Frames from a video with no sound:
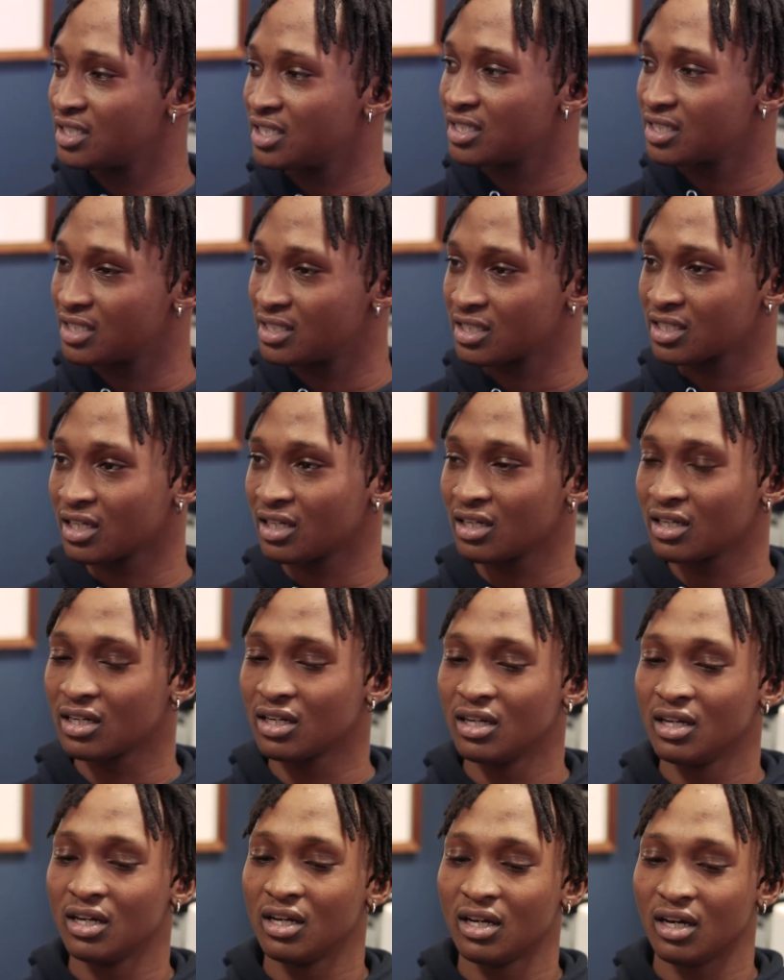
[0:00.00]
This is a
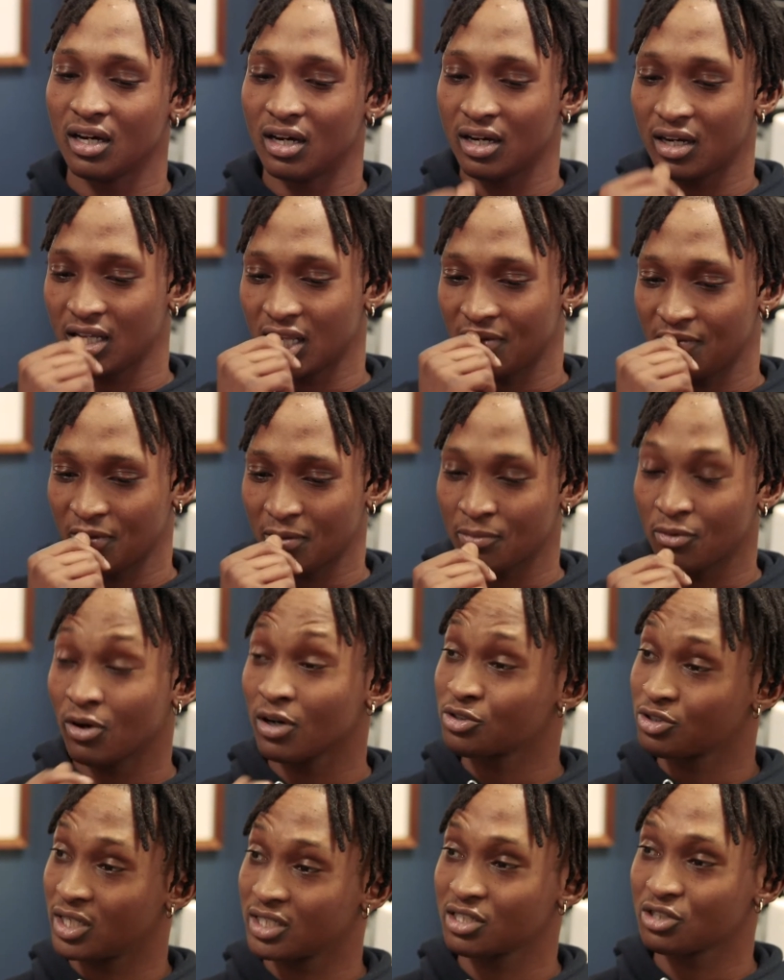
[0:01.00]
even
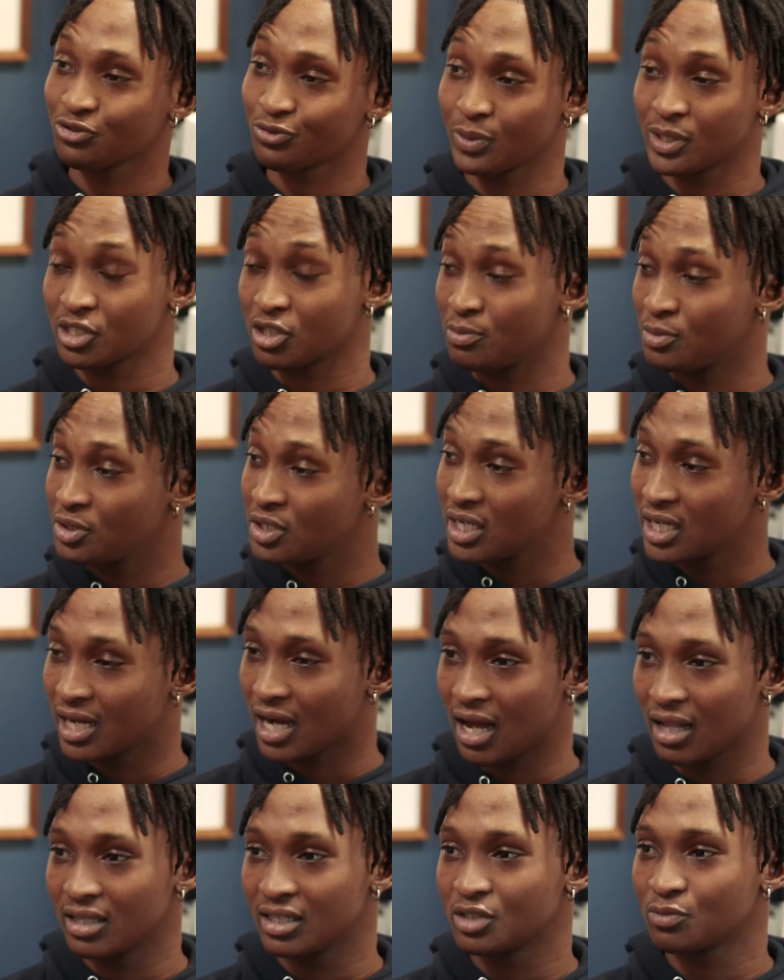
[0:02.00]
more transitional place, community
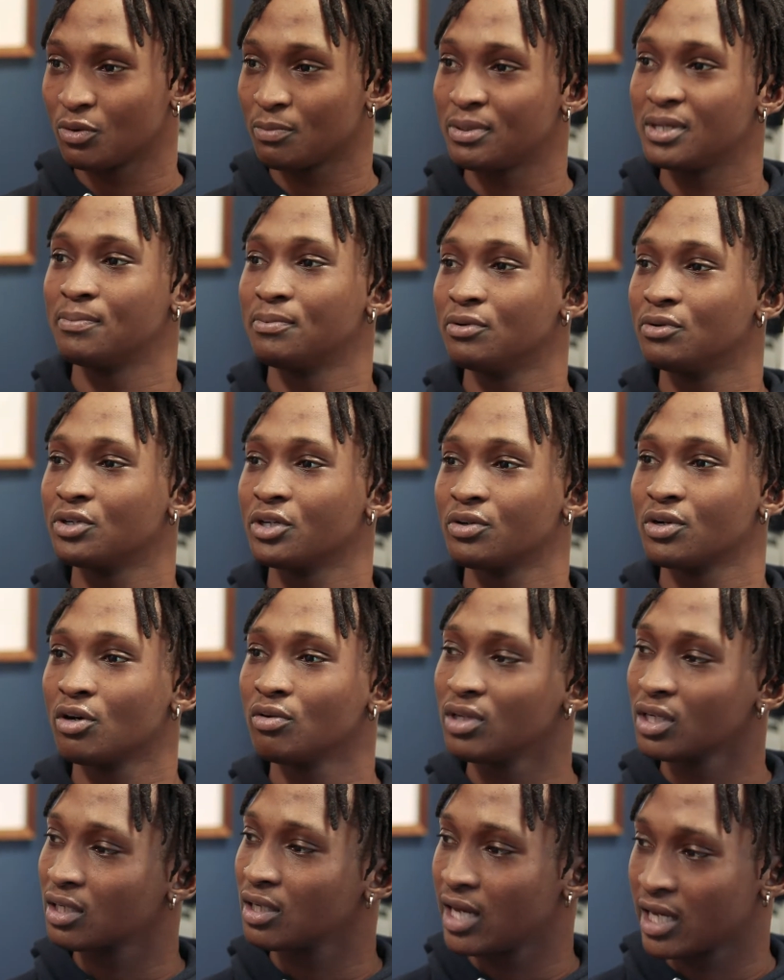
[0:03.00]
college, when people,
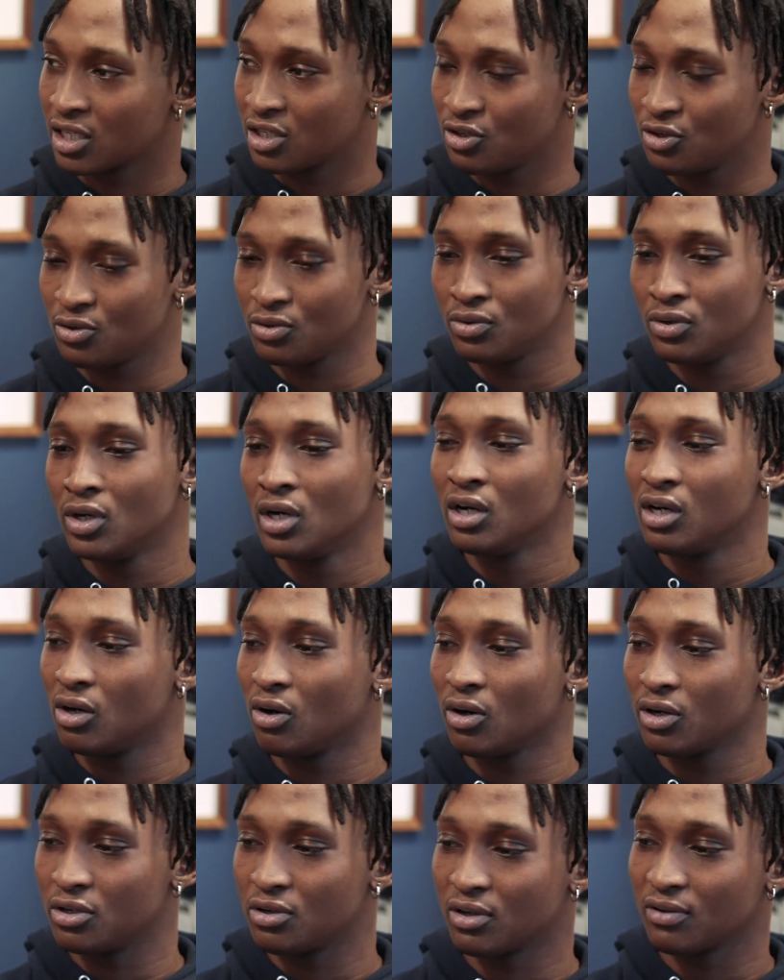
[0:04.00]
look like you,
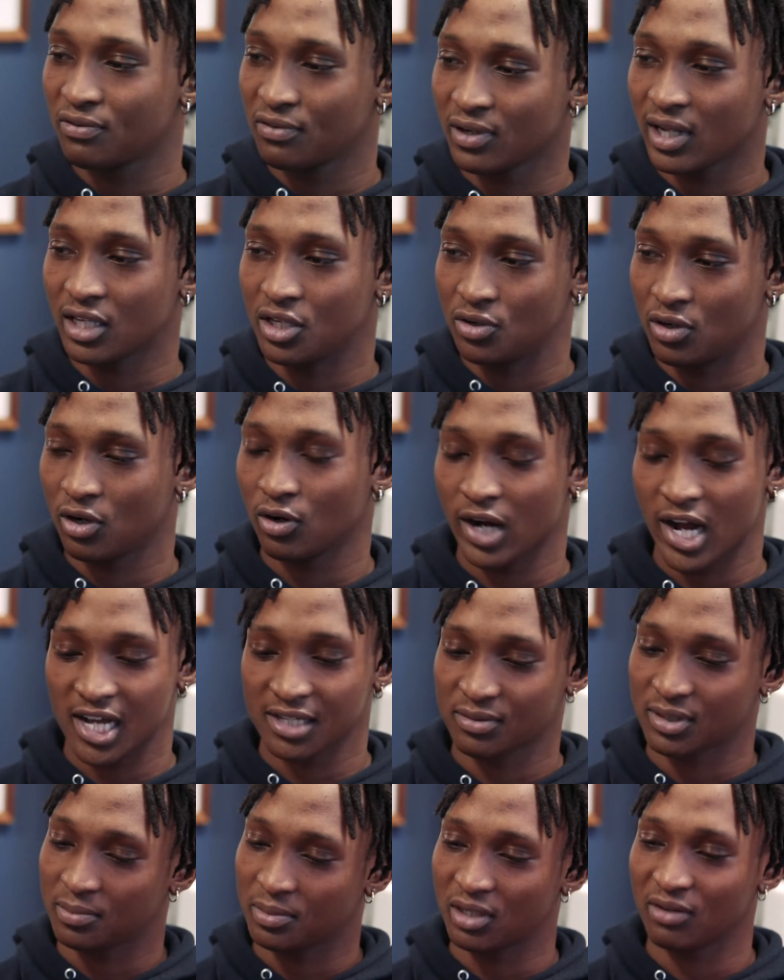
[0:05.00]
or you can feel like you can
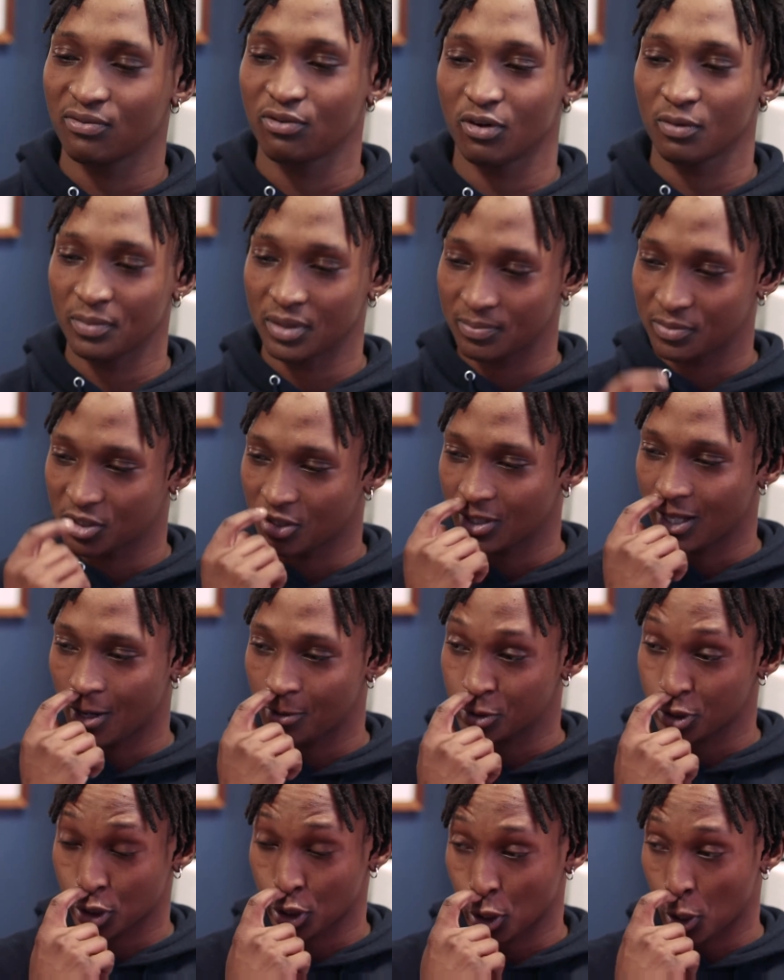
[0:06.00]
grasp something from them. So that
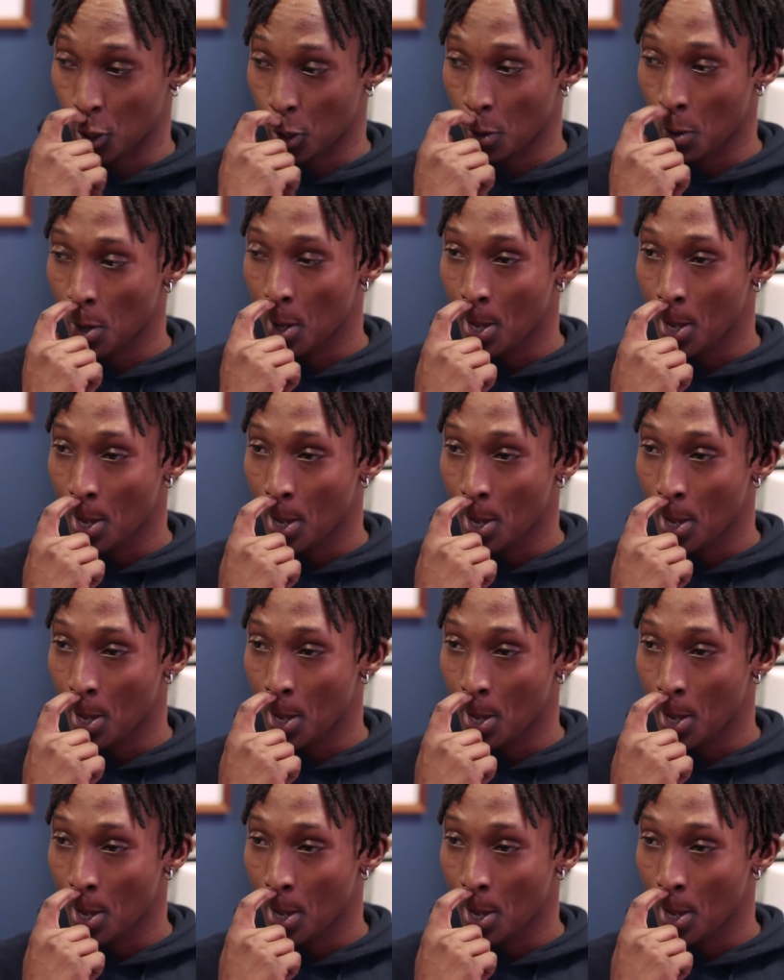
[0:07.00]
was the goal.